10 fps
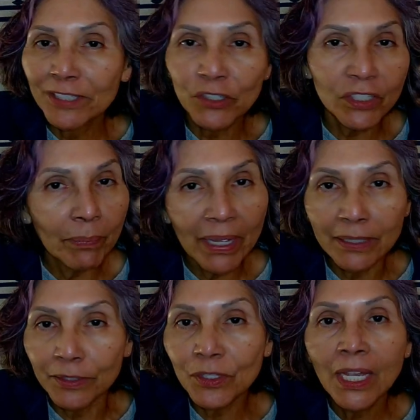Just
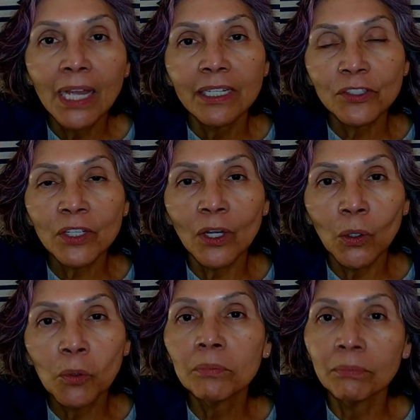depends.
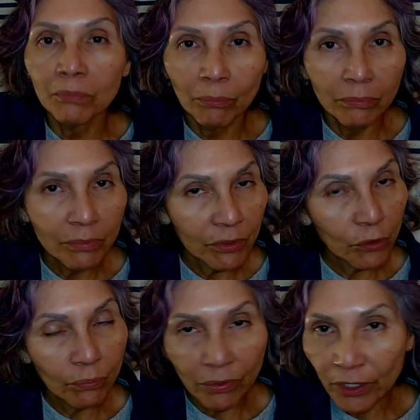So
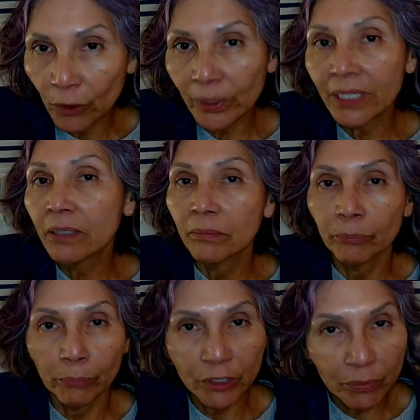theory,
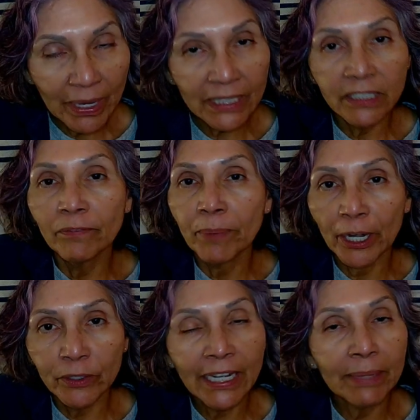perspective,
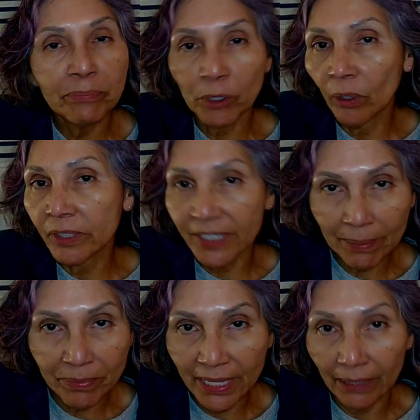paradigm, they're all the
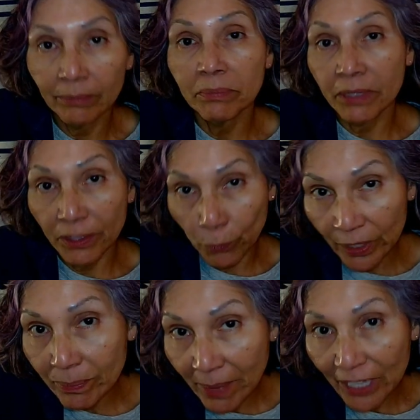same thing. The
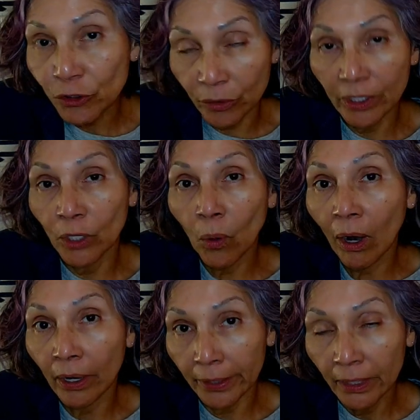three major, though,
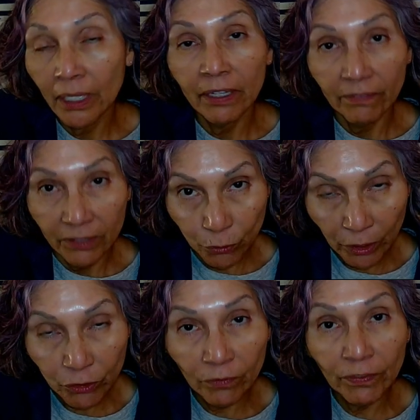are
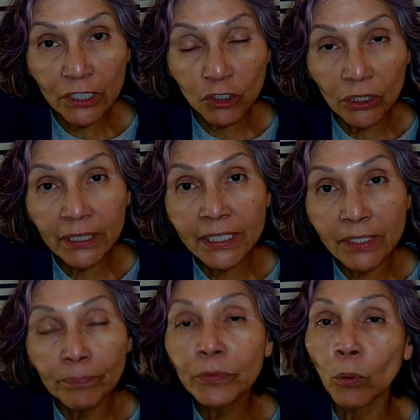structural
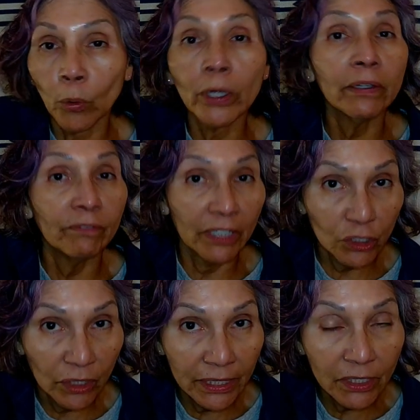functionalism or
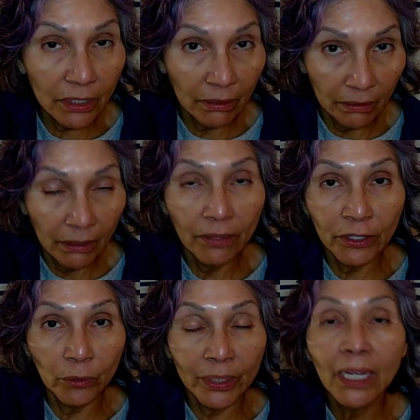functionalist
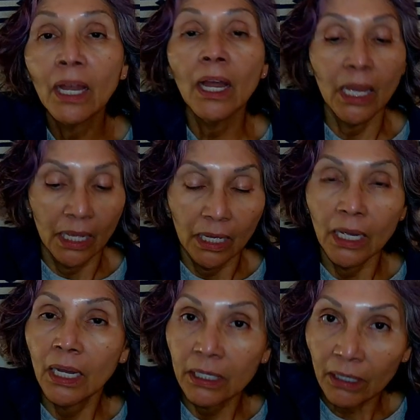theory,
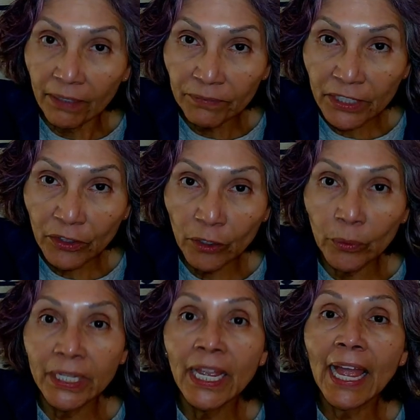conflict
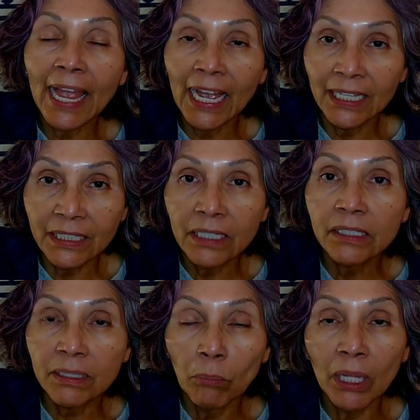theory,
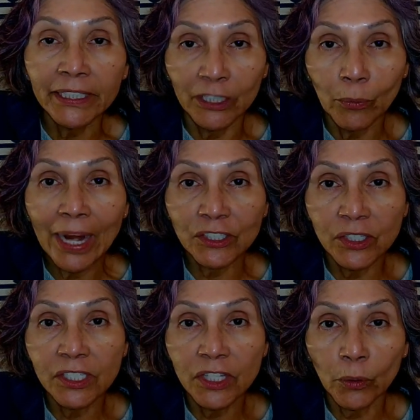and symbolic interactionist